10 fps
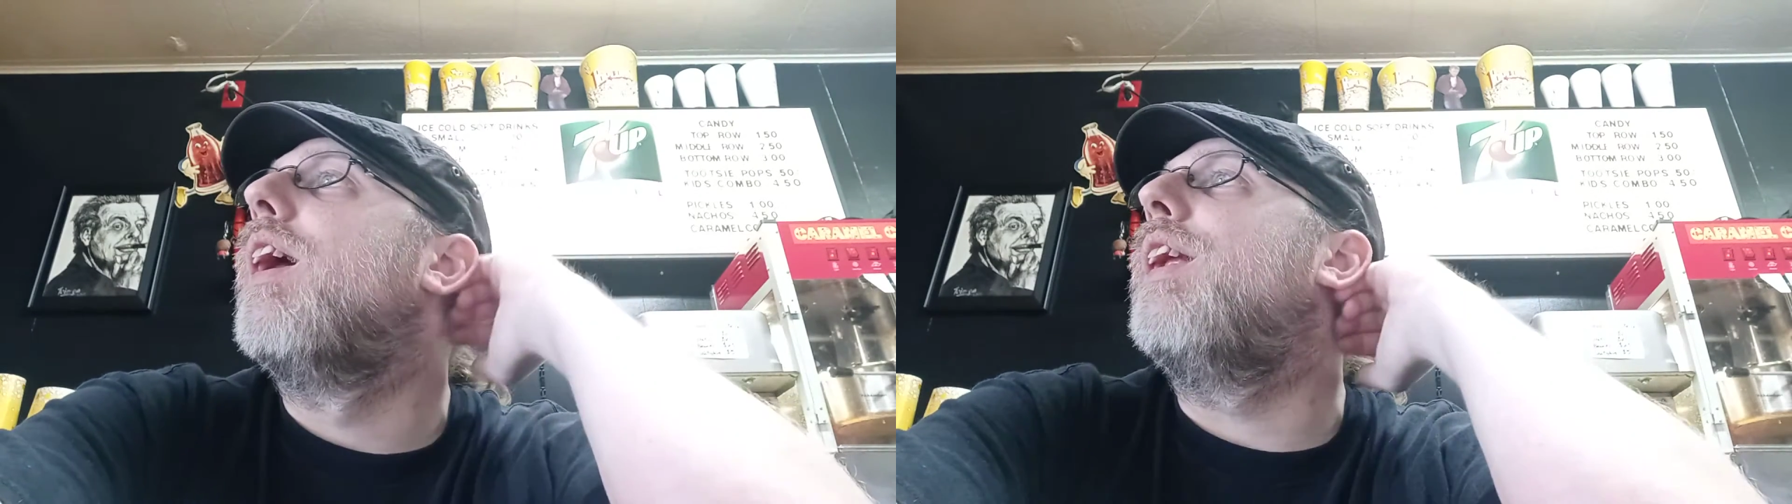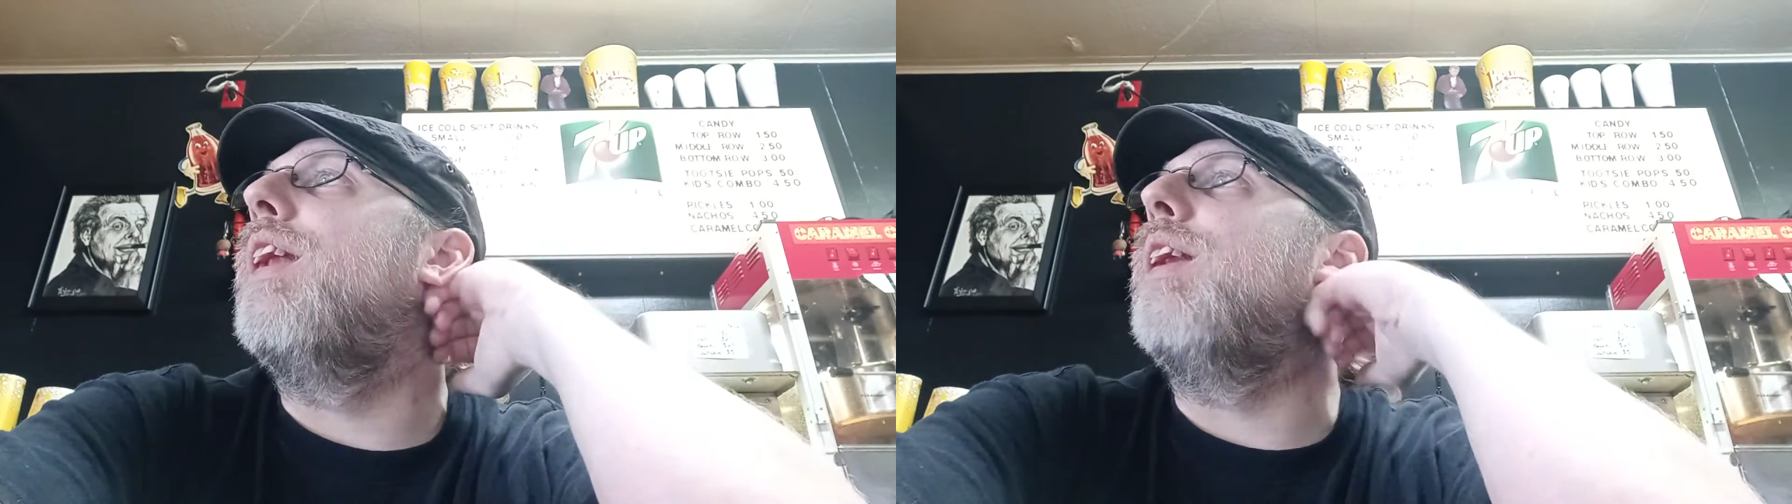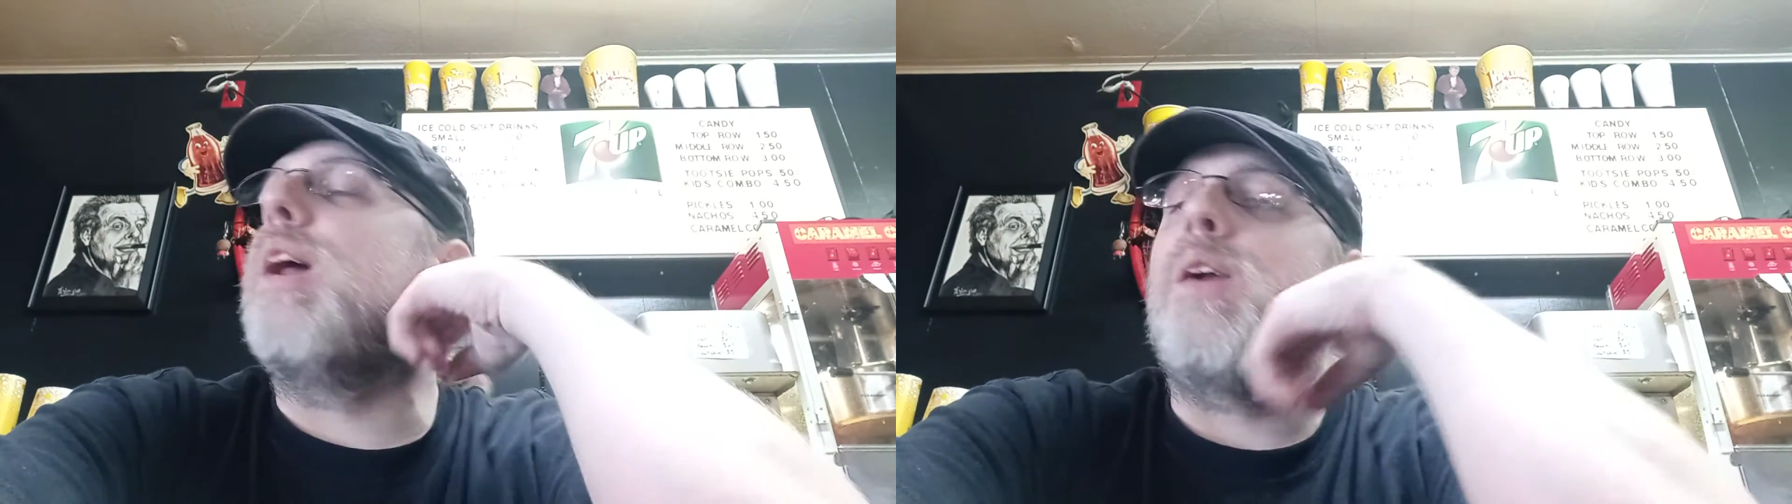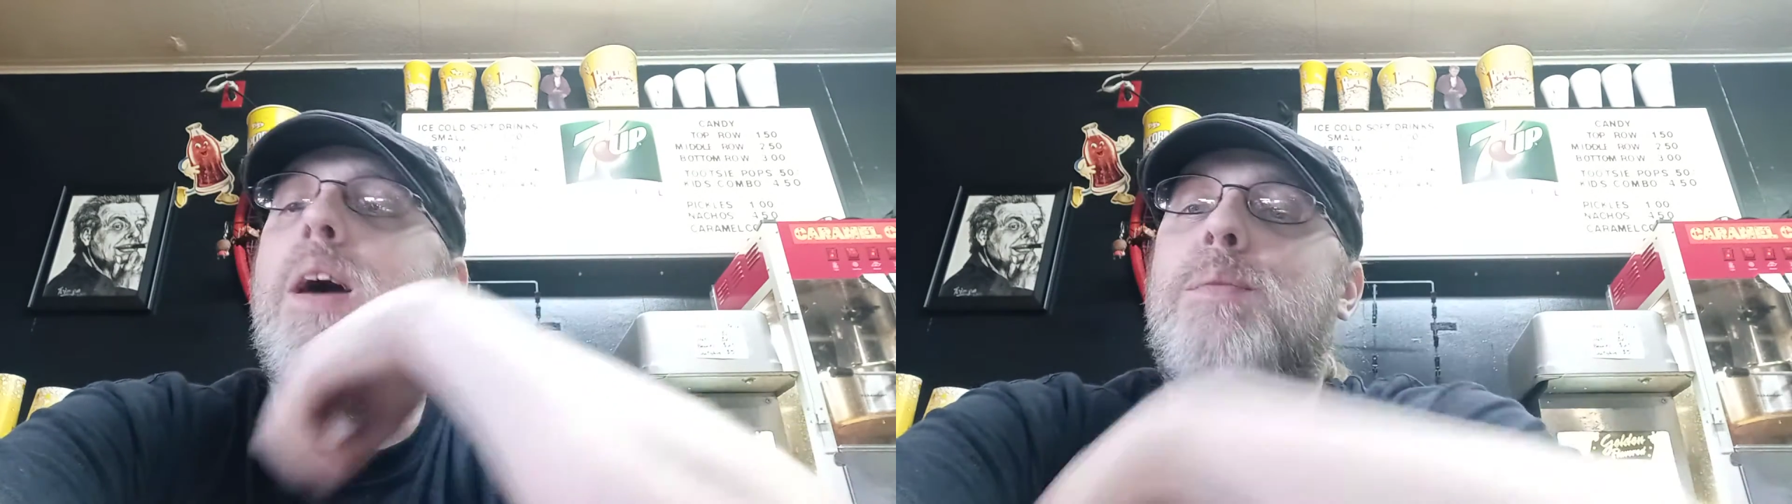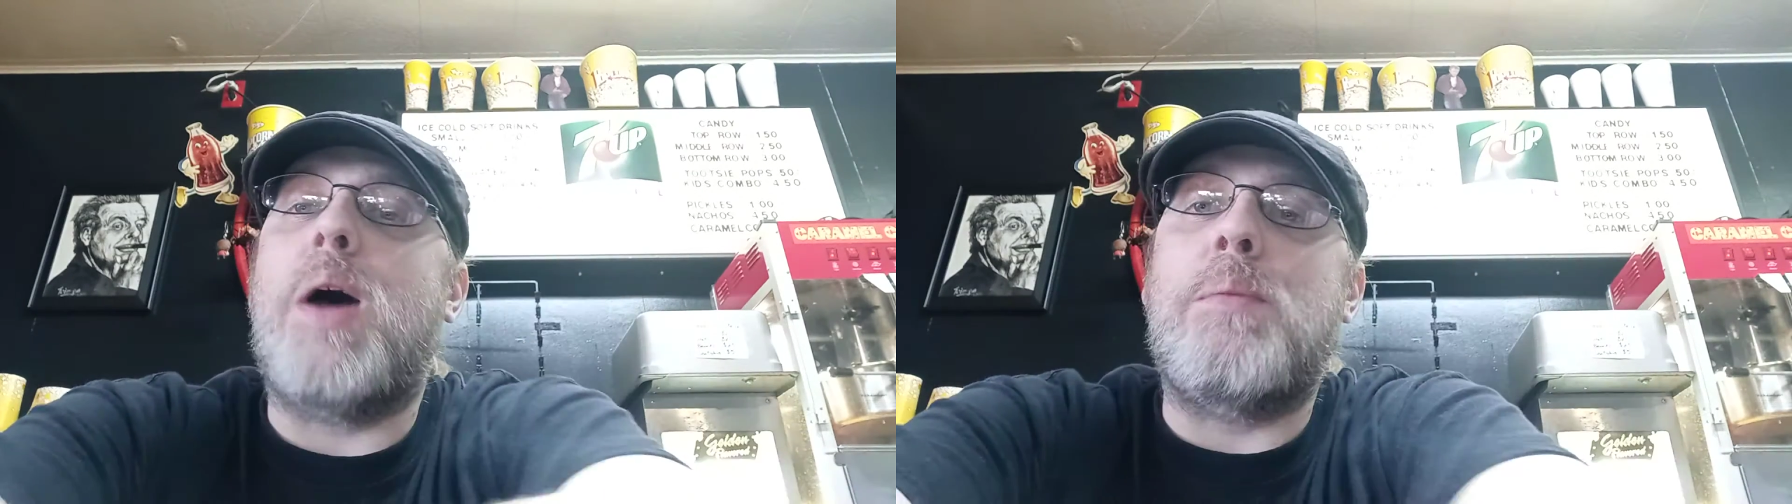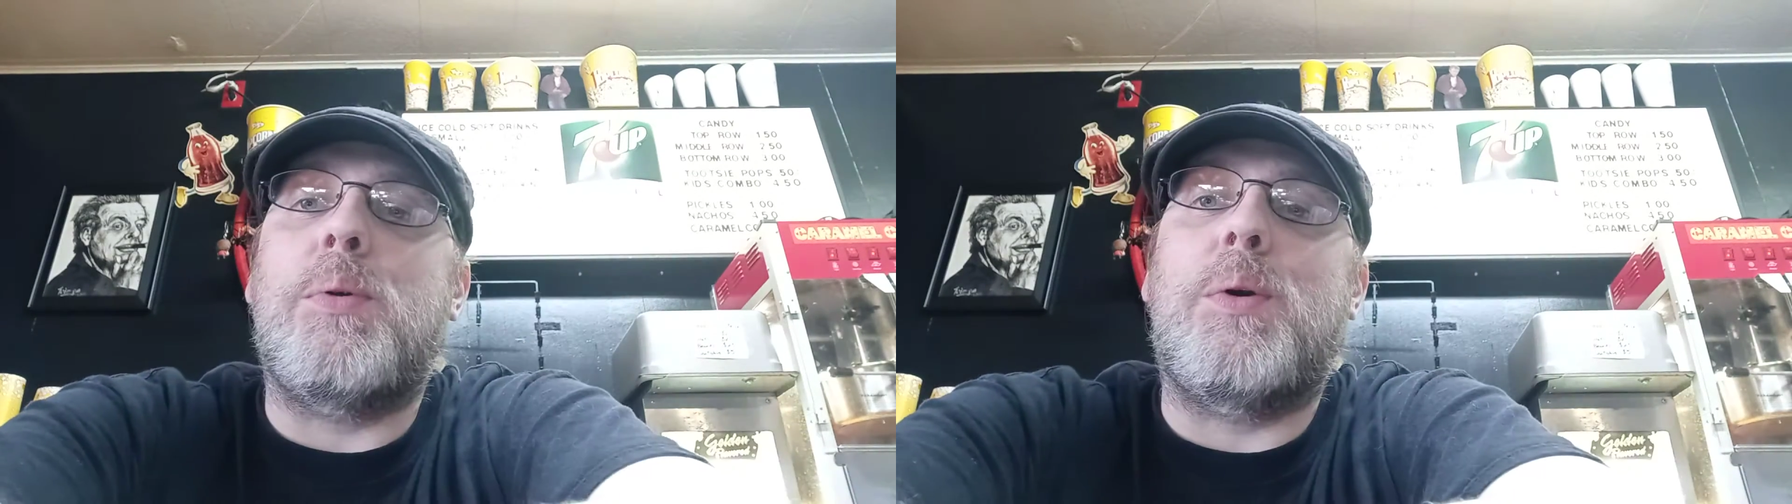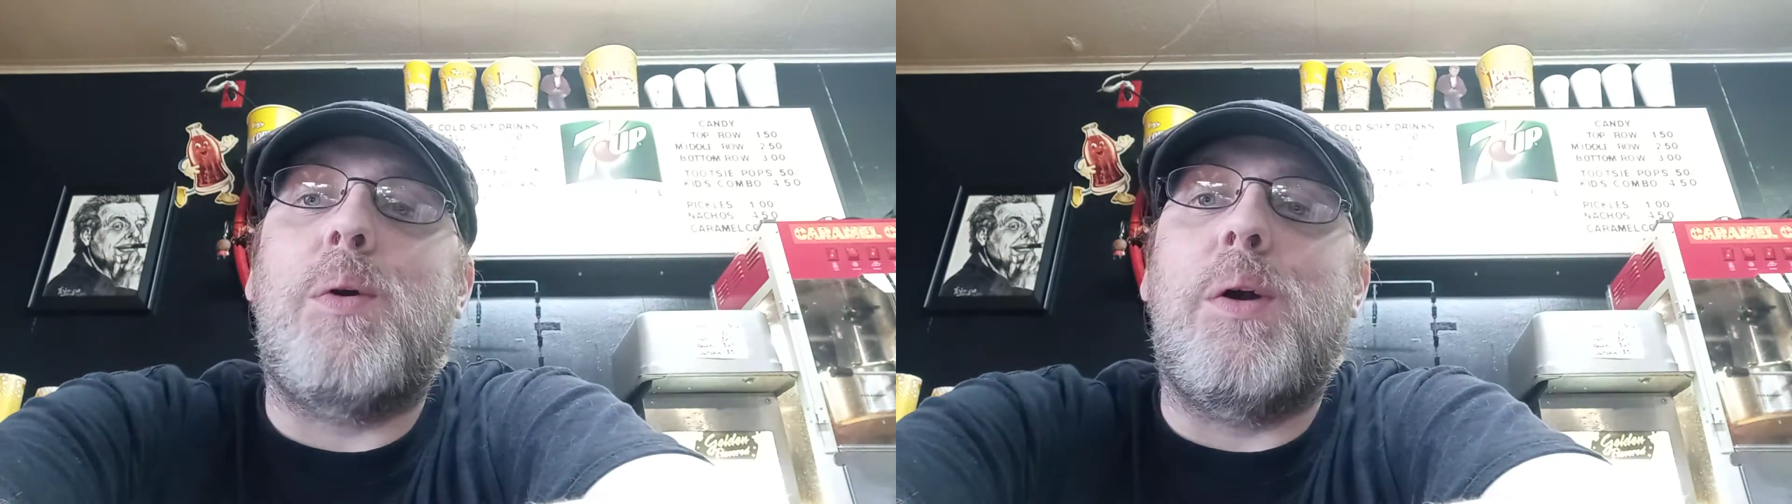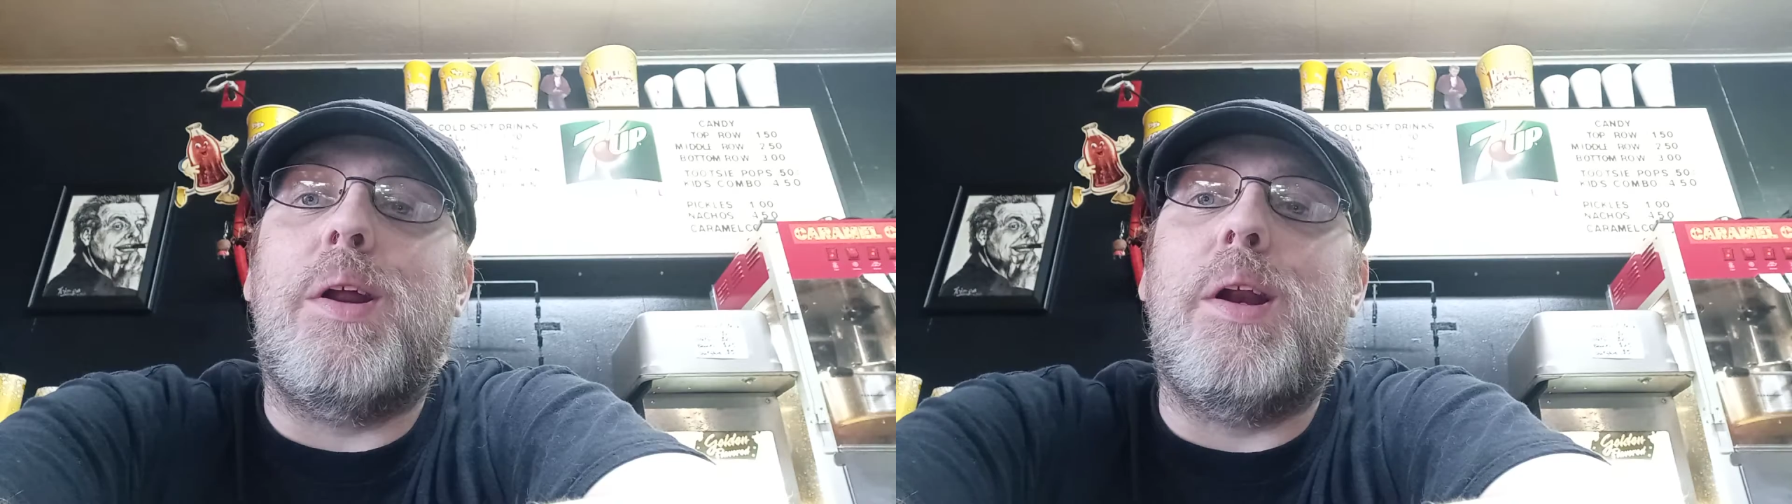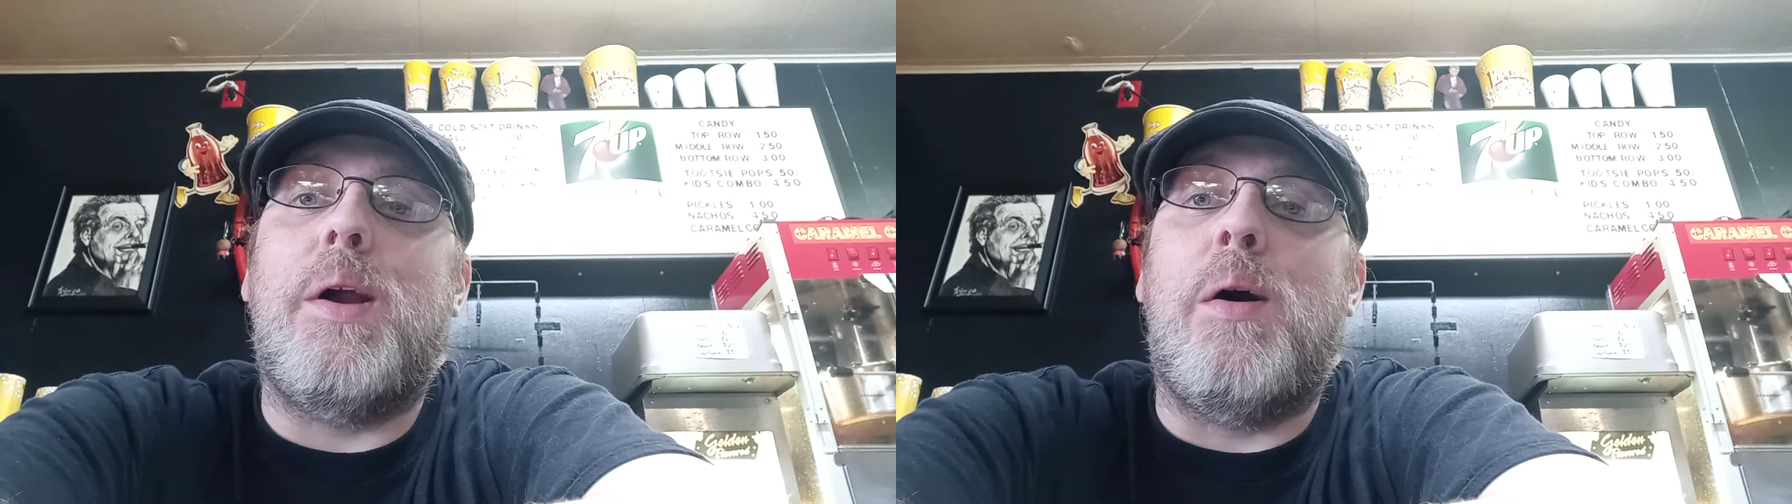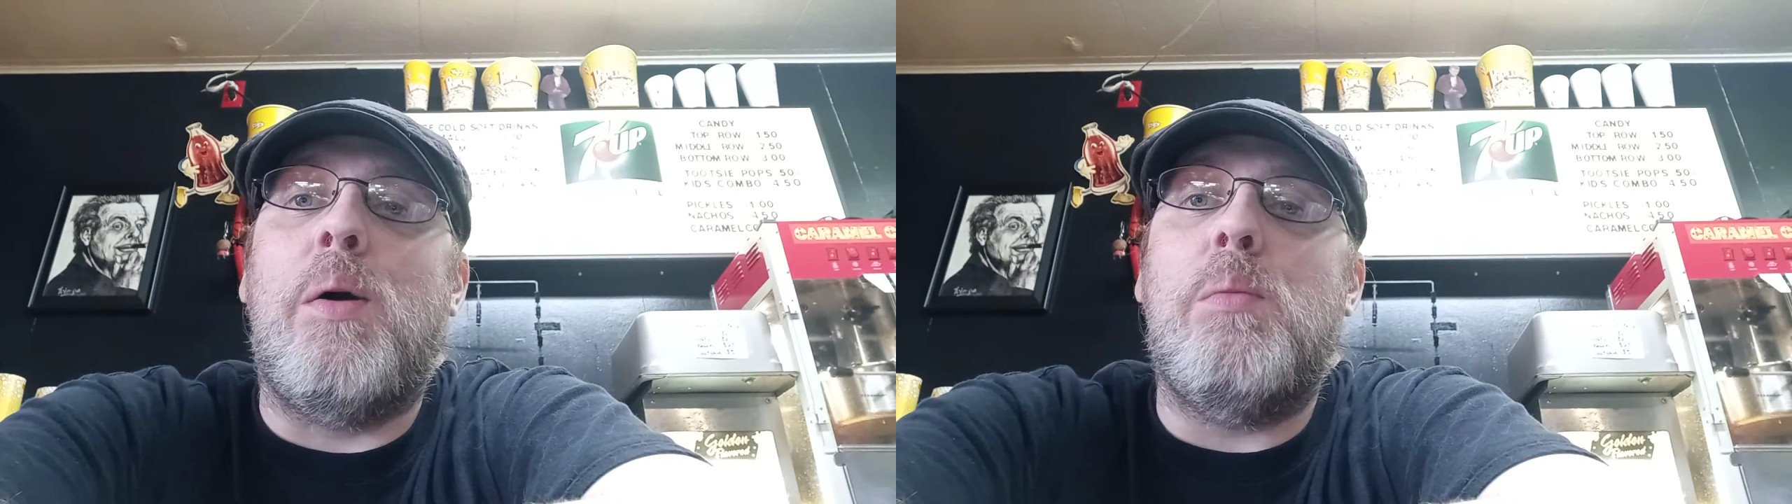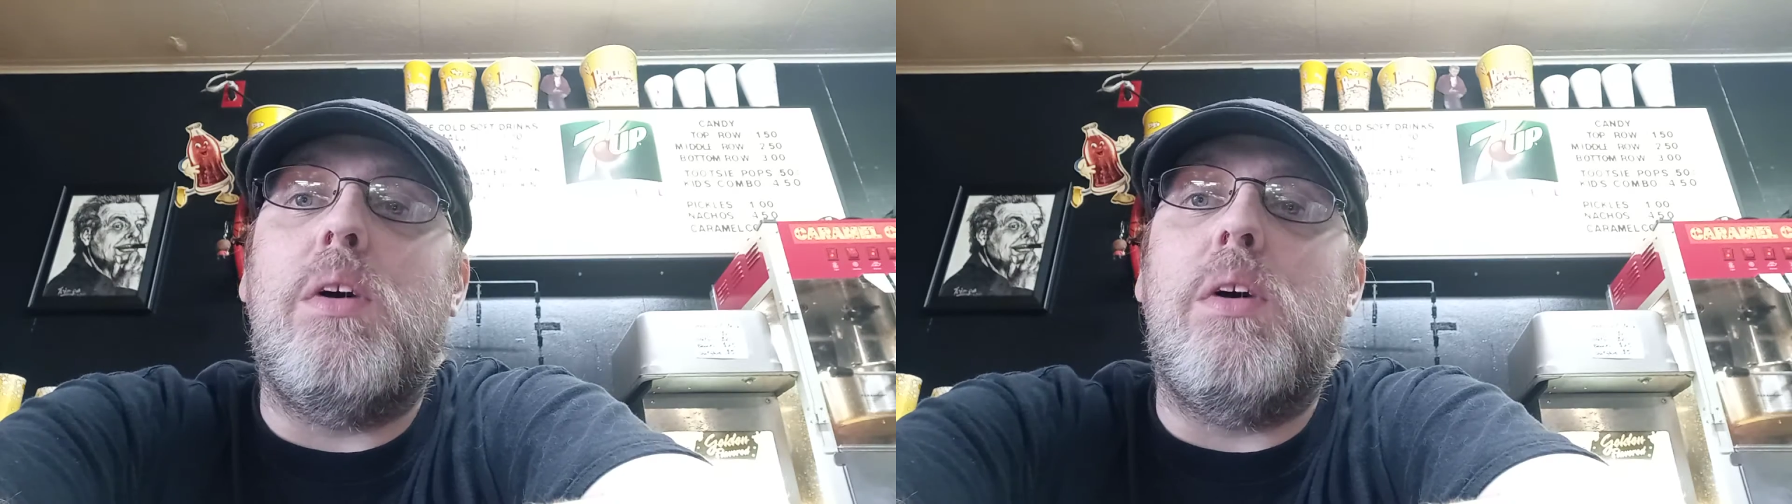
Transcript: Don't have time to record it at home?